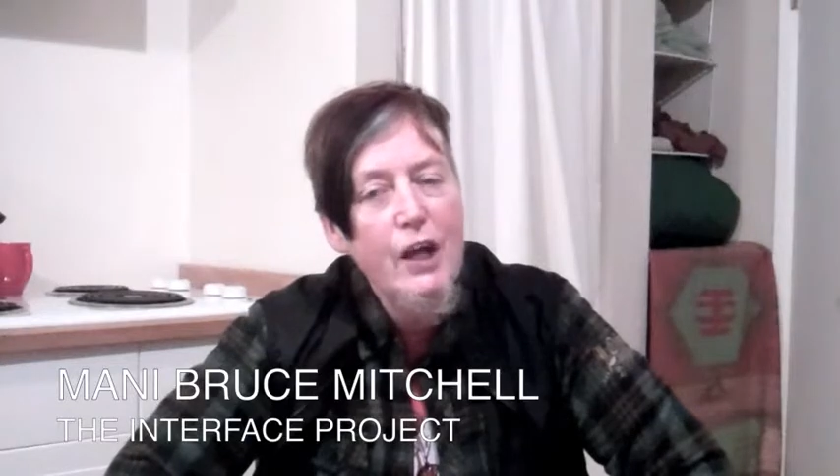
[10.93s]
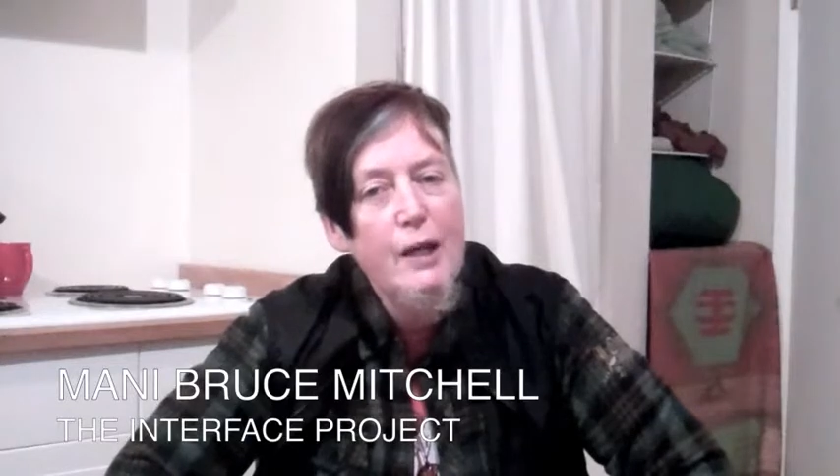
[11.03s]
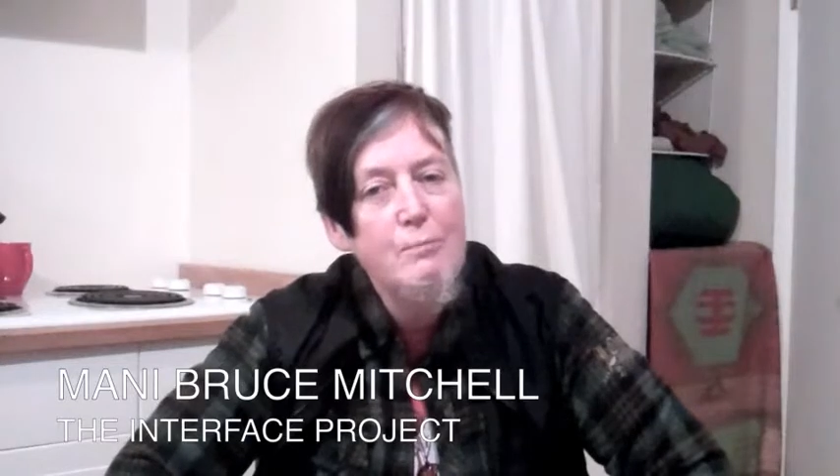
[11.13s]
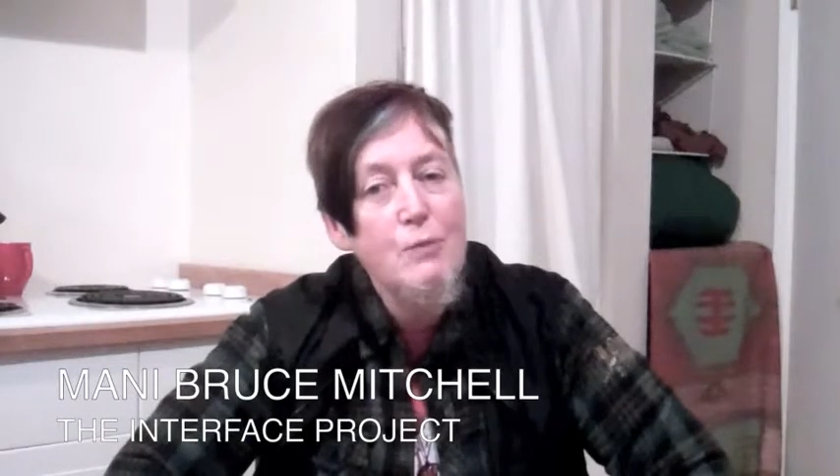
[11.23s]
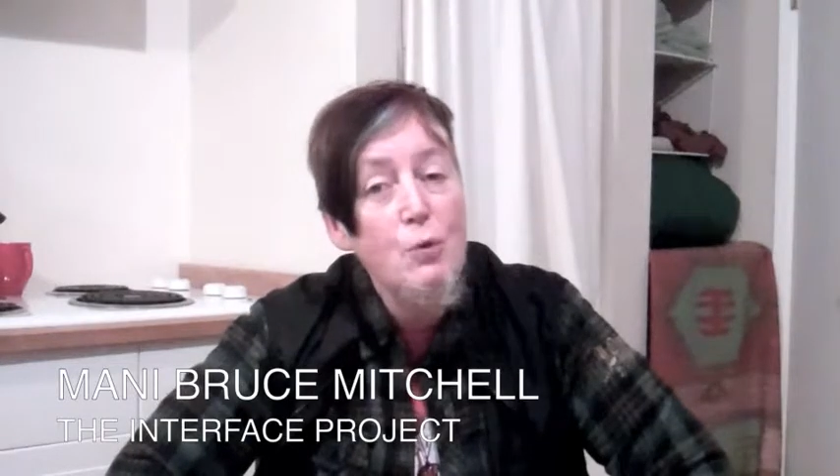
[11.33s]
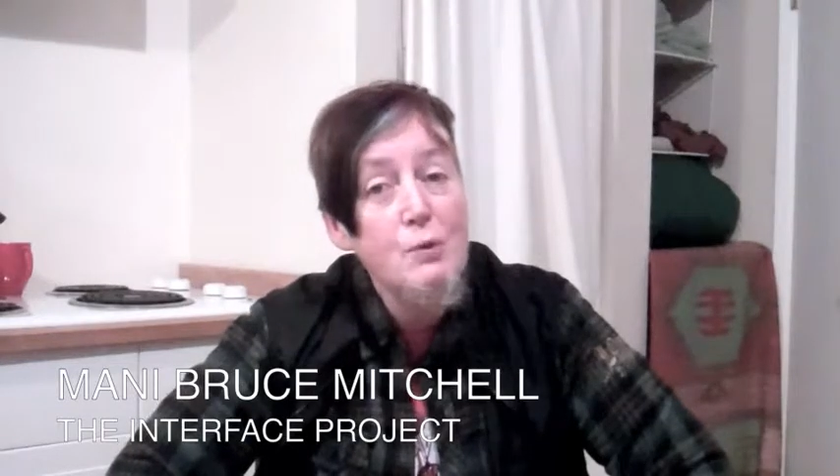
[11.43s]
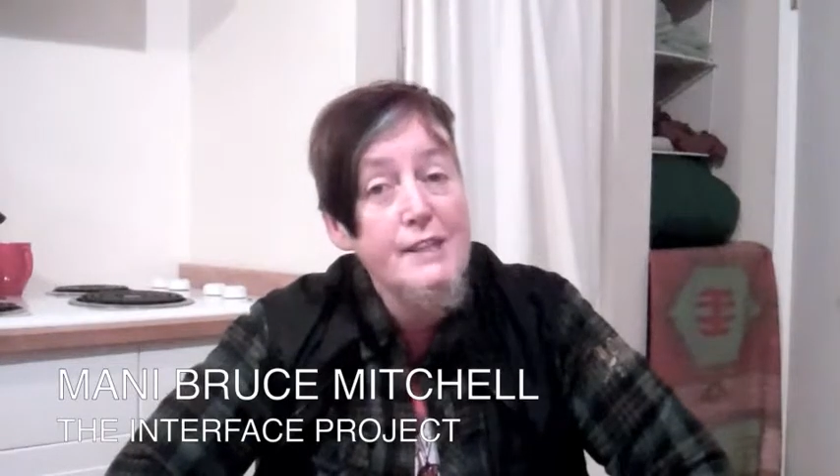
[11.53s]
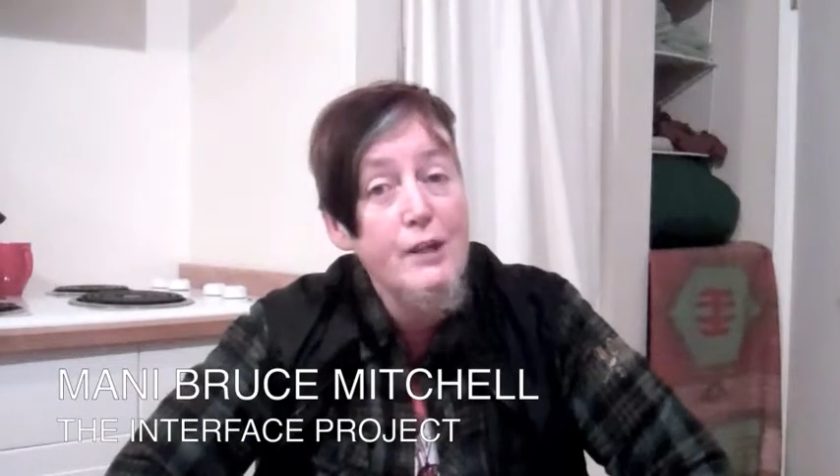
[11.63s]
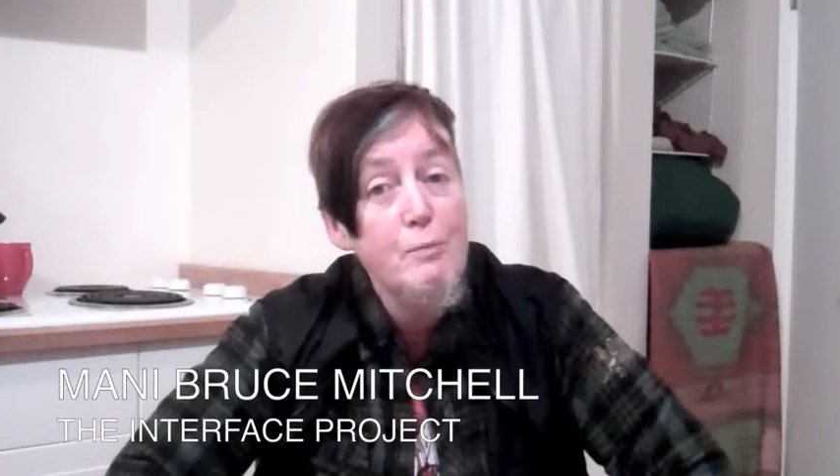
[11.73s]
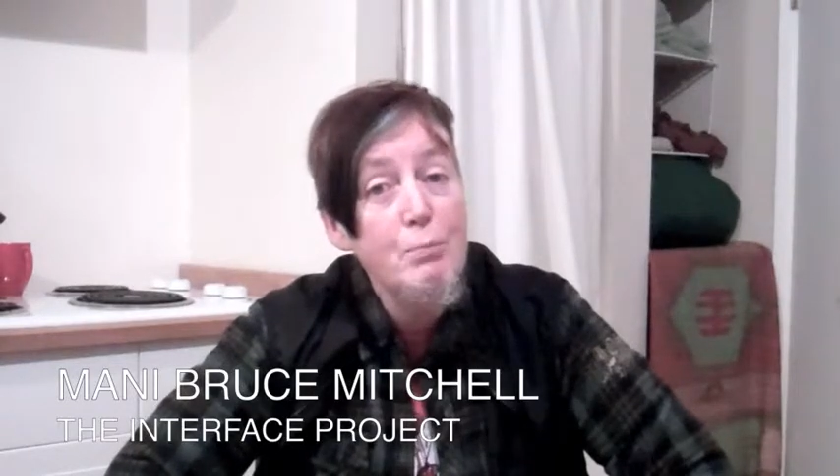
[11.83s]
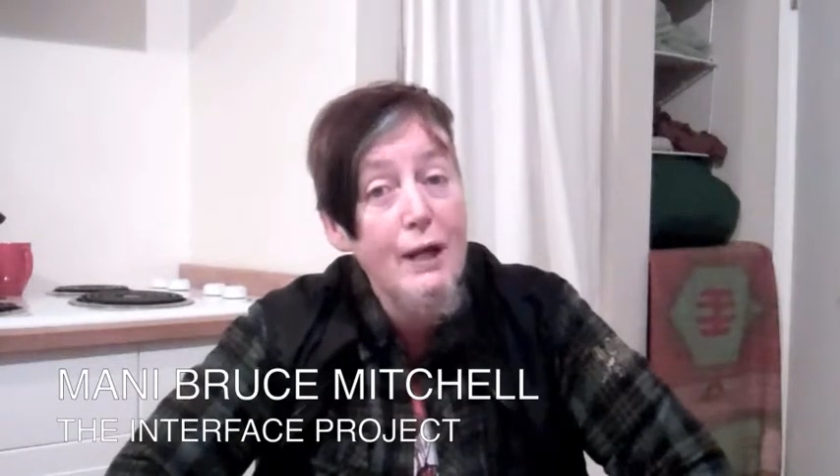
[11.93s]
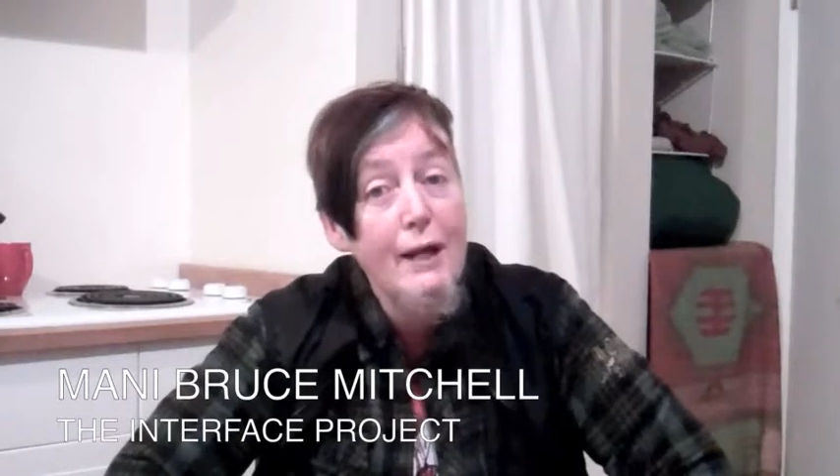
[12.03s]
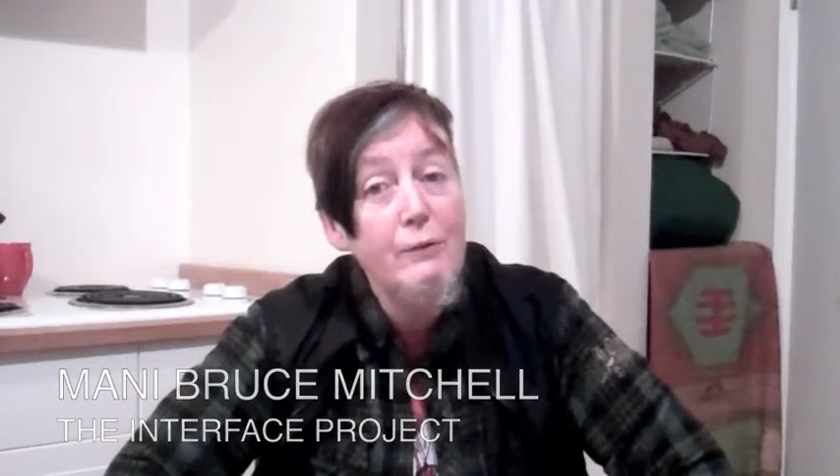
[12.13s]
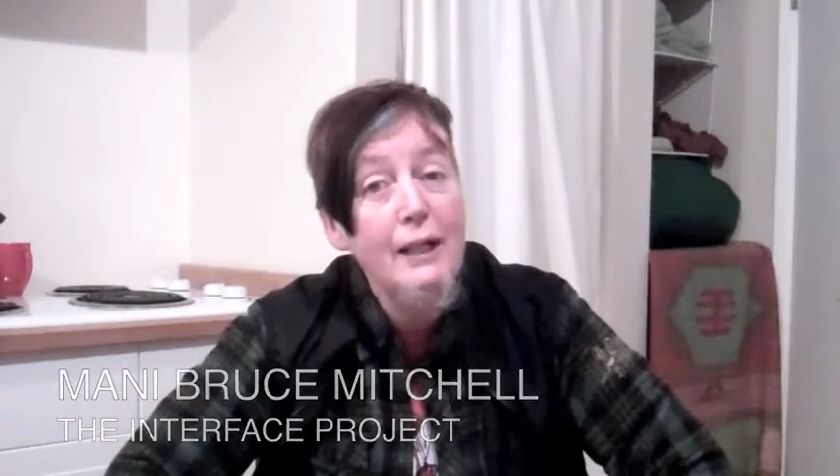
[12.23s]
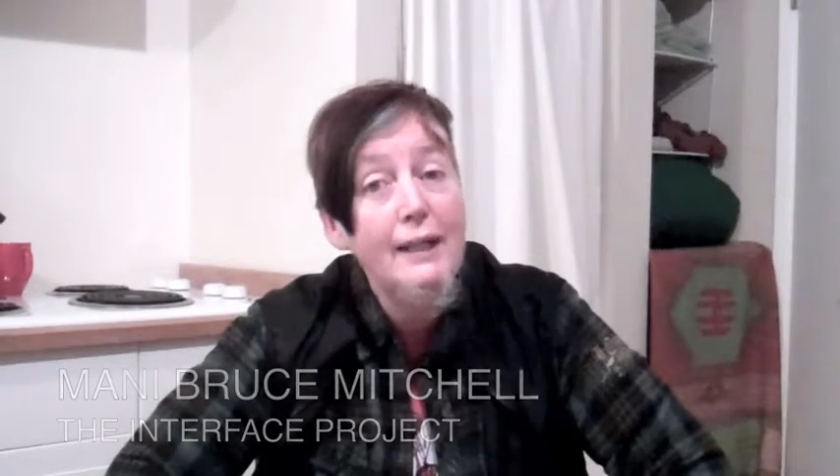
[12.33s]
I'm also
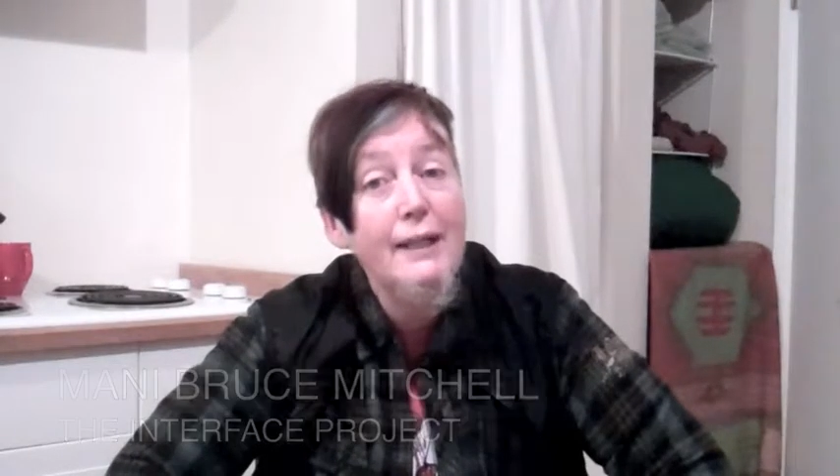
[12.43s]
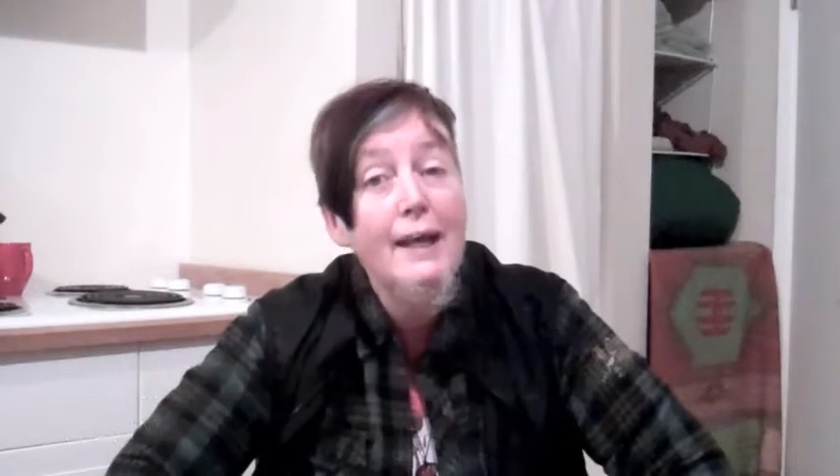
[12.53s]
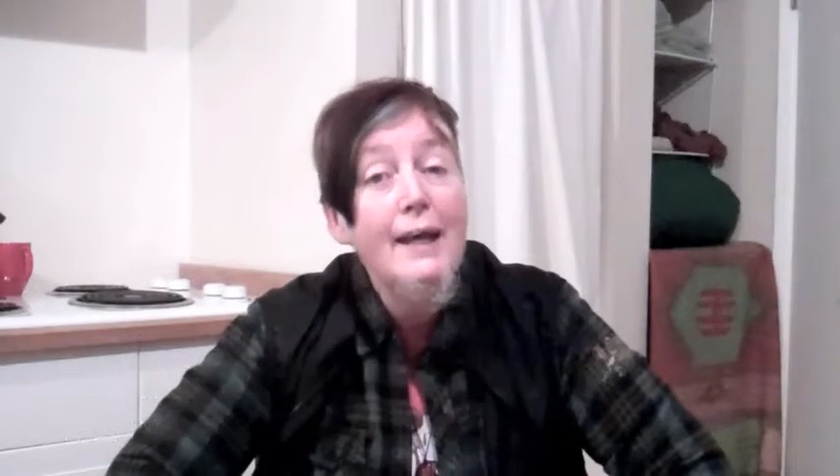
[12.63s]
proudly